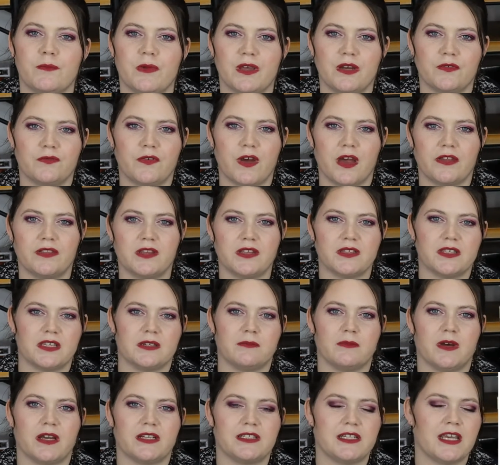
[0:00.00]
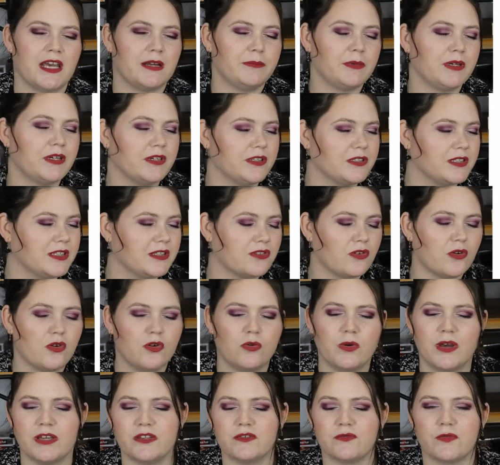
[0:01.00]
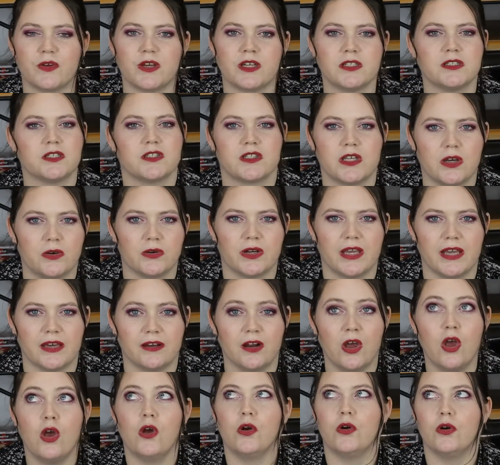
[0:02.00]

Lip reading: for me to find this in my town because it's always freaking sold out.